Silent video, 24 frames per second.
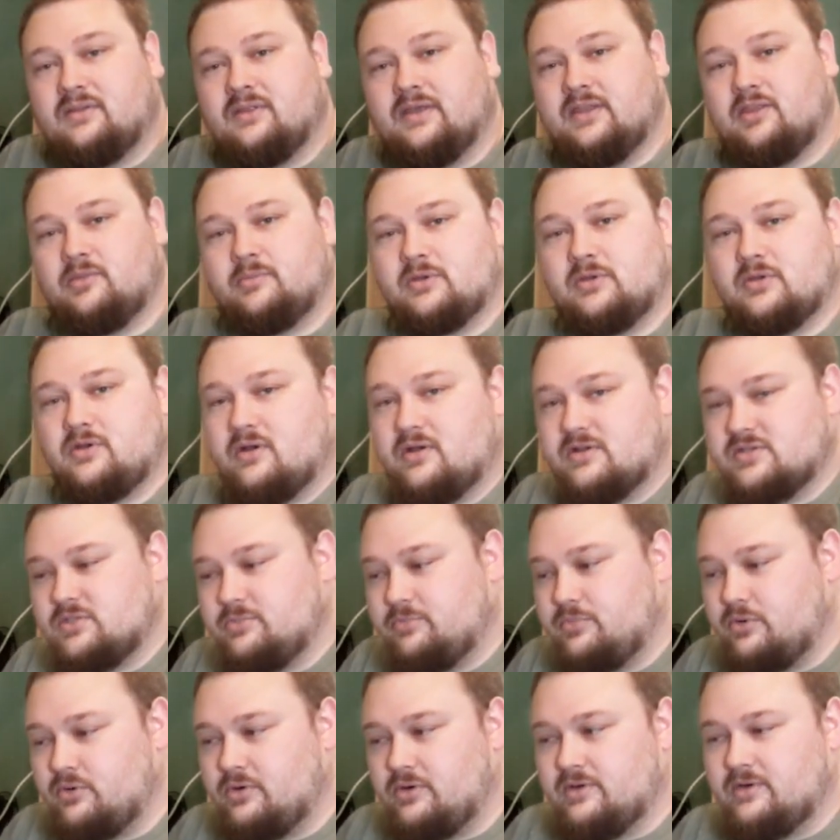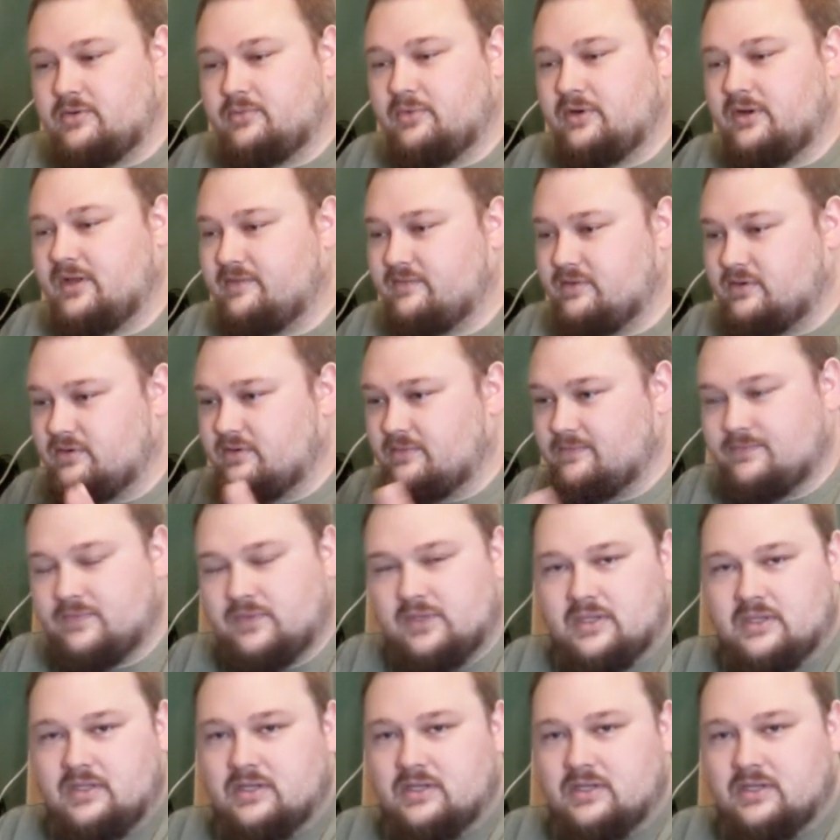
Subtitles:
lay them across the board and whatever, and